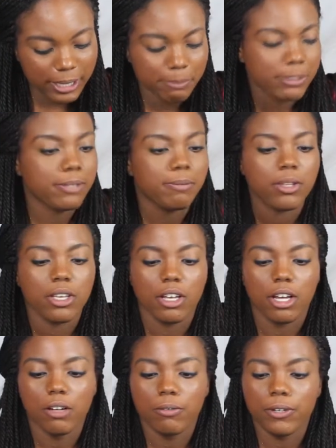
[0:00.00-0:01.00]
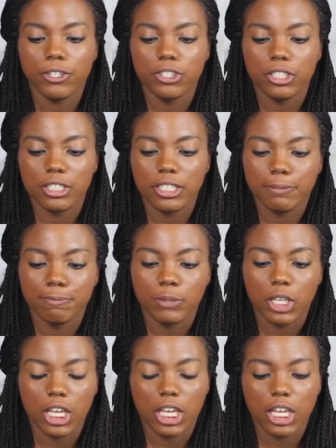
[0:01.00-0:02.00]
on your lips.
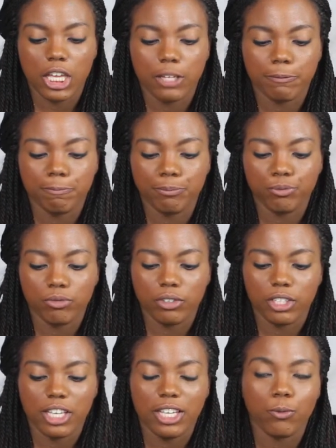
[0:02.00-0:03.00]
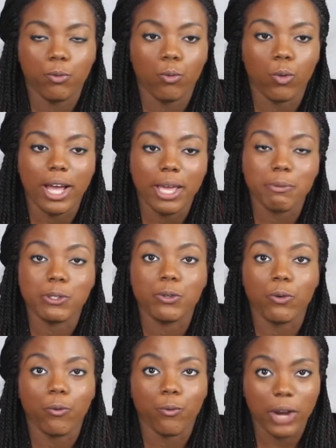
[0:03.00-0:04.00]
Unfortunately, it
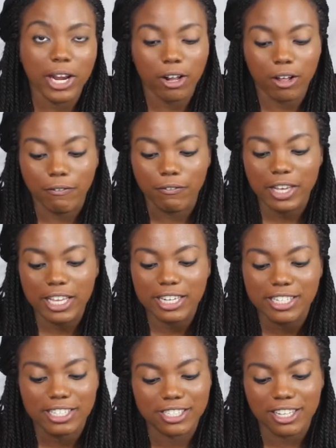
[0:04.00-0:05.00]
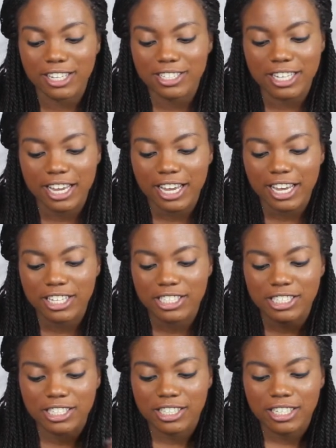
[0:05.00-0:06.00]
wipes right off. It does not
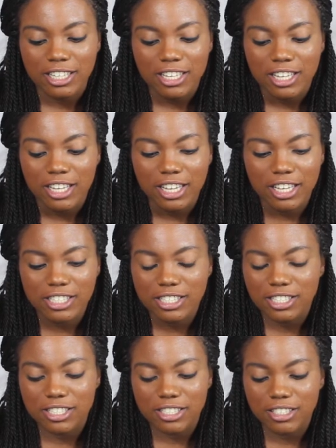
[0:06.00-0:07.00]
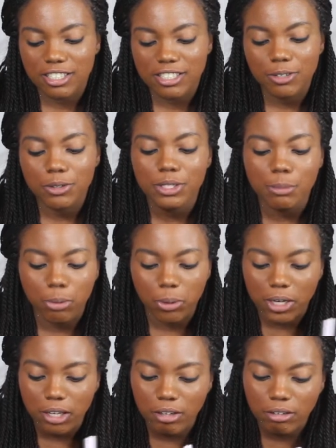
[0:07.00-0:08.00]
stay. It's so
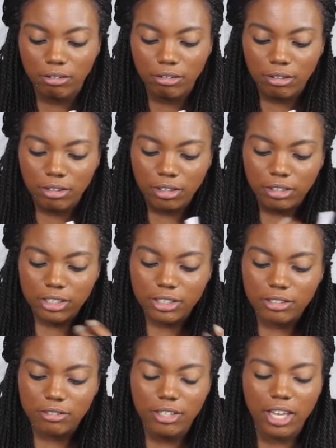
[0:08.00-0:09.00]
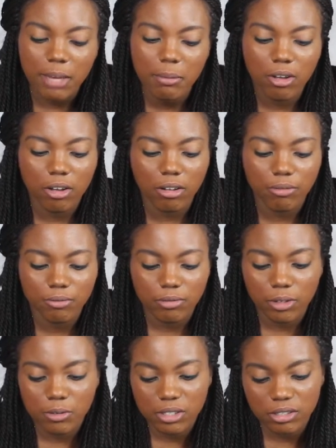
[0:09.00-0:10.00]
disappointing. It just came
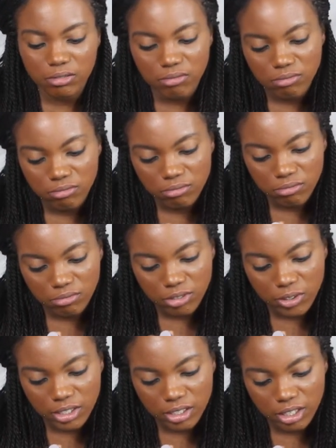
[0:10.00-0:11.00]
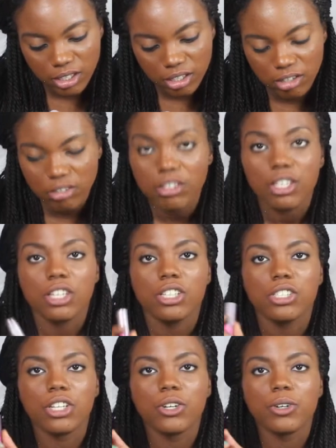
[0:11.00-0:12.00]
off, and I was so excited.
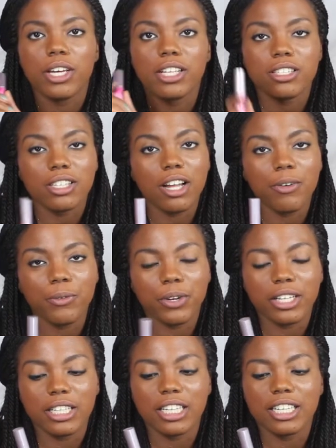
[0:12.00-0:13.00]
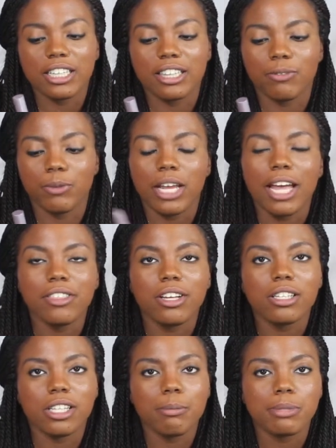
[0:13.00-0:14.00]
So it's not really, when
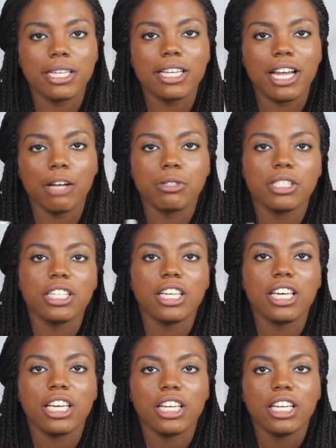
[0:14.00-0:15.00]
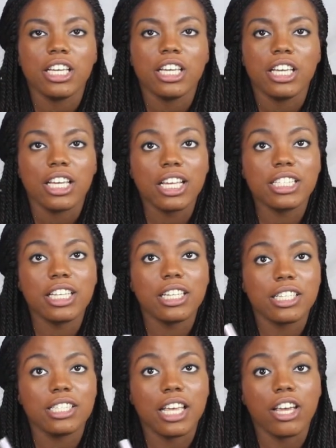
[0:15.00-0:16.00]
I thought lip tint, I was thinking
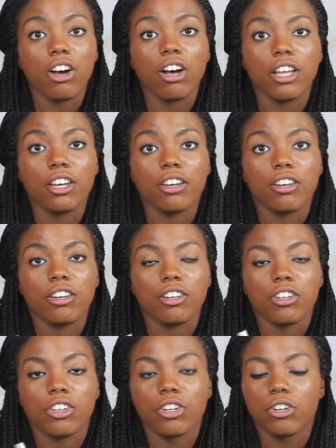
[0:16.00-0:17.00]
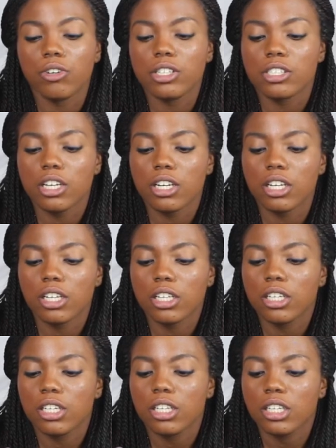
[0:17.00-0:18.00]
it's gonna stay on. You know, it's
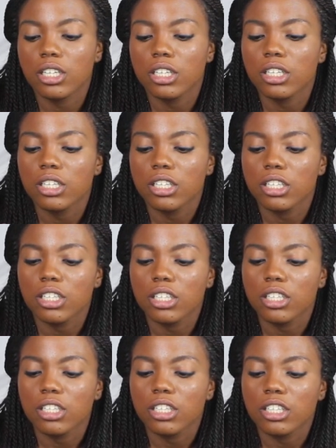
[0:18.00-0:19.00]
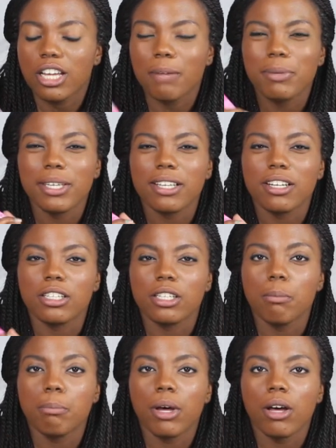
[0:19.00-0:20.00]
gonna not be
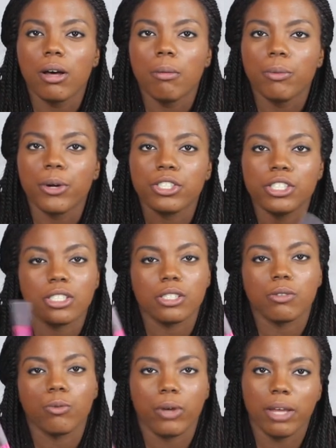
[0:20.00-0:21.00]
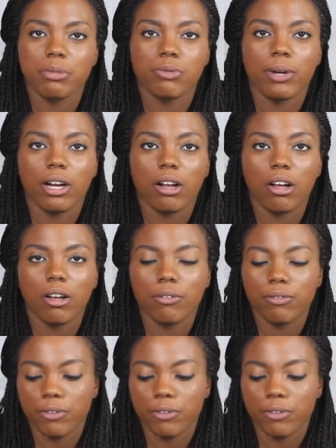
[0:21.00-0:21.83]
like a lip balm where it just wipes right